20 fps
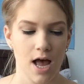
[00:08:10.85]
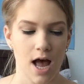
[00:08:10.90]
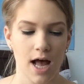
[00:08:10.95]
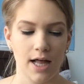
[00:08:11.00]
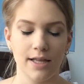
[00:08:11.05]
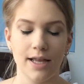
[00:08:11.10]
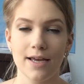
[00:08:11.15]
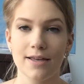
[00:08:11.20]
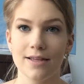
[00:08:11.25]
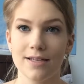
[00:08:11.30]
I
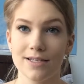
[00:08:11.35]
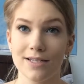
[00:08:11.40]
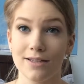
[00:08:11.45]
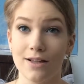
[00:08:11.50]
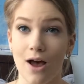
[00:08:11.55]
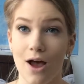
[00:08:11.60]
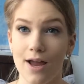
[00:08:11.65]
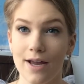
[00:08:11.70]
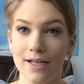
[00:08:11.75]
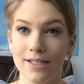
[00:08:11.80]
like this a
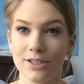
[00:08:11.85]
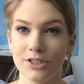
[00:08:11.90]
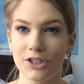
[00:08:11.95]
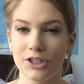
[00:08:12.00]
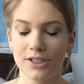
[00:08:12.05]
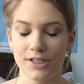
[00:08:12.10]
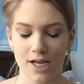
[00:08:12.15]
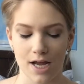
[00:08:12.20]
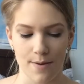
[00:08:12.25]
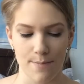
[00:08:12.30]
lot. It's
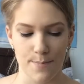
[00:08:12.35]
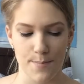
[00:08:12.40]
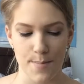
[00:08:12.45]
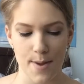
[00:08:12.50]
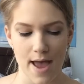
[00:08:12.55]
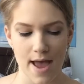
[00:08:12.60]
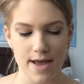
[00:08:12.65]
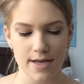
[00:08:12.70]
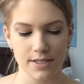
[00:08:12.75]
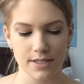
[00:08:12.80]
just a
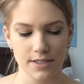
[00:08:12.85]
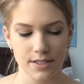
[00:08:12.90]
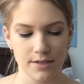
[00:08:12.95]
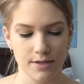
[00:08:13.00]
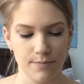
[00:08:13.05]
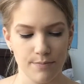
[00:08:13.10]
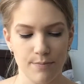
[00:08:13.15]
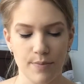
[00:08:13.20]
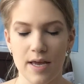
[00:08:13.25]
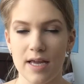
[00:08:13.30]
matte
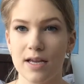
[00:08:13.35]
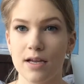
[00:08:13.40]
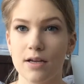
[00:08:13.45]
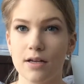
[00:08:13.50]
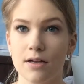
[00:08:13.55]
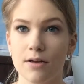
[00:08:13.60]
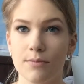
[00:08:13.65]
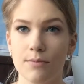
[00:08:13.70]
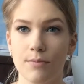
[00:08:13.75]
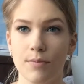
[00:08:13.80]
pink
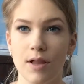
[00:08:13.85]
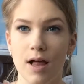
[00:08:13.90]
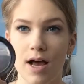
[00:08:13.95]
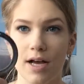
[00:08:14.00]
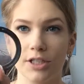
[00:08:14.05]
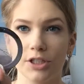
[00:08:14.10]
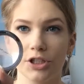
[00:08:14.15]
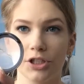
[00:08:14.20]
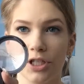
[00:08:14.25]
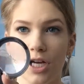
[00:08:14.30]

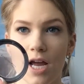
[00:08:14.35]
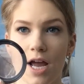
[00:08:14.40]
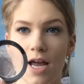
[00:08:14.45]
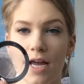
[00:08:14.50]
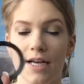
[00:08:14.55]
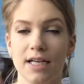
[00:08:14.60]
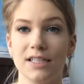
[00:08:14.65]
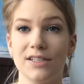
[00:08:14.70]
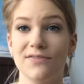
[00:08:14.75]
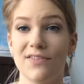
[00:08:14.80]
blush.
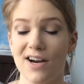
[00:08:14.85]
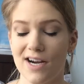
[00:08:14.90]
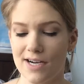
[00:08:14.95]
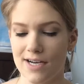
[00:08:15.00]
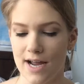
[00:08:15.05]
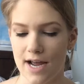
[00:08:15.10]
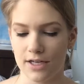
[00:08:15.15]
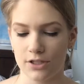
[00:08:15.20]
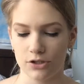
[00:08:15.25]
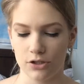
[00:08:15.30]
It's very
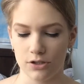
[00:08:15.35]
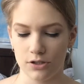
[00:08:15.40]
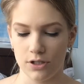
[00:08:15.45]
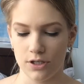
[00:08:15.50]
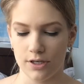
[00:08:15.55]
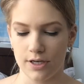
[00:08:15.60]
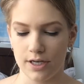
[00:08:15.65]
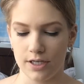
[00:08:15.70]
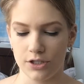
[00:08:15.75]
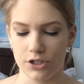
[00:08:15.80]
natural
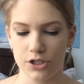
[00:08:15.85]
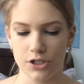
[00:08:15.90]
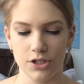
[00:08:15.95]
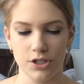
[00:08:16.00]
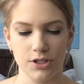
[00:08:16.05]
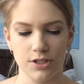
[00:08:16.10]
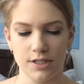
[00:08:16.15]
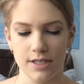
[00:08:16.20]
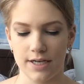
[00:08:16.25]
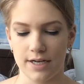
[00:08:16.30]
looking, just
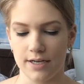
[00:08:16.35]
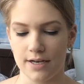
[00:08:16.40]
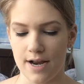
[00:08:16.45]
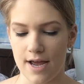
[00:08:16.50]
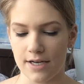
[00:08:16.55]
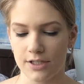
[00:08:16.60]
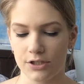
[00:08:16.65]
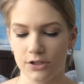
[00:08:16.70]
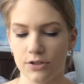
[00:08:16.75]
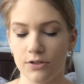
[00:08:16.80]
looks like a
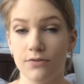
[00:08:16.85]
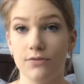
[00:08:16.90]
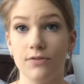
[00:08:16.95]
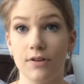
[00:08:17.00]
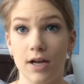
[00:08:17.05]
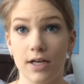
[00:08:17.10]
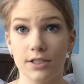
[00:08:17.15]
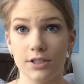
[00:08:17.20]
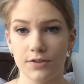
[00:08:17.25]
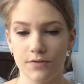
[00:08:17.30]
natural
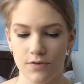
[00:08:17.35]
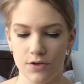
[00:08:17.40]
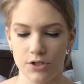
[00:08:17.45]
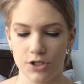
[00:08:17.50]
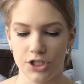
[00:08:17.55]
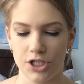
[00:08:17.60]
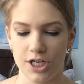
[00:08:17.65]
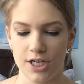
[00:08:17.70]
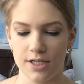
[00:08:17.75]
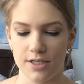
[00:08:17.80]
flush of your
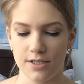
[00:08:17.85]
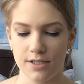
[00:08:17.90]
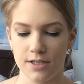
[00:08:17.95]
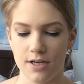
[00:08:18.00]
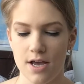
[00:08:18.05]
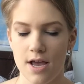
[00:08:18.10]
cheeks.